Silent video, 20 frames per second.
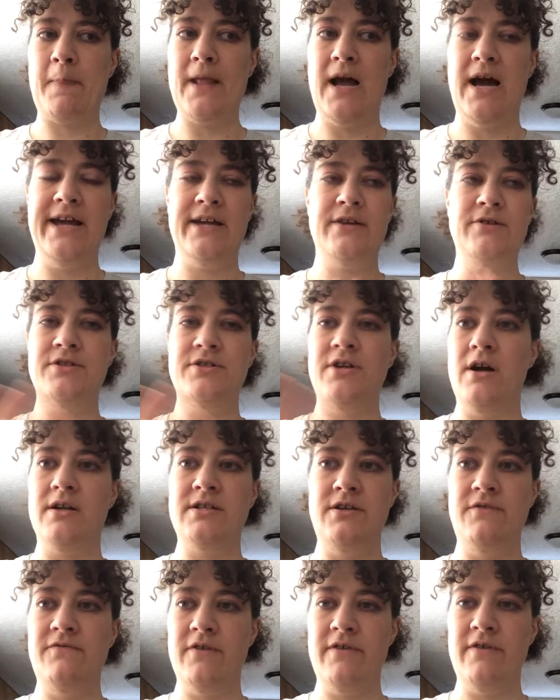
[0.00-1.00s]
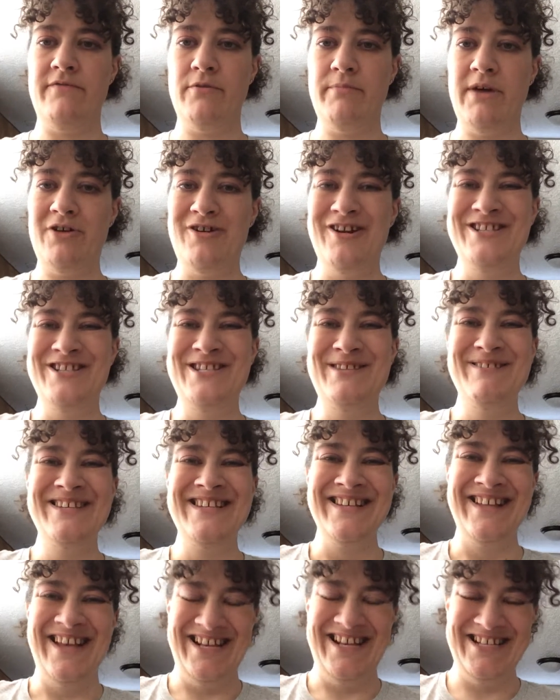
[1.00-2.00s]
I could talk to you forever about
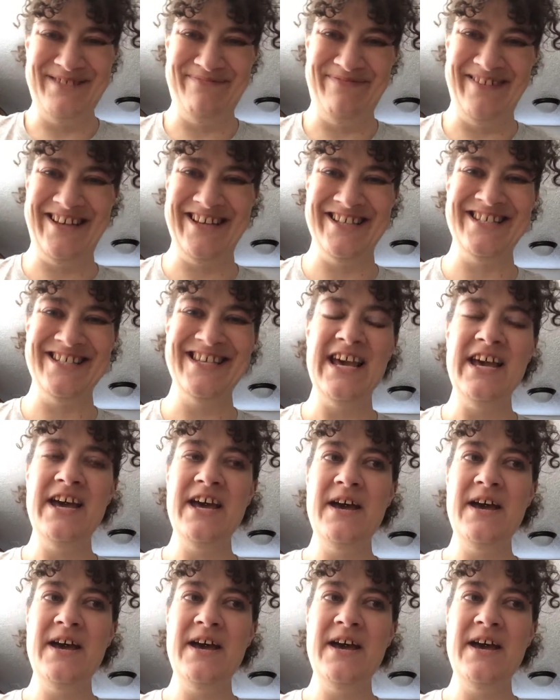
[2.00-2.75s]
Christmas lights because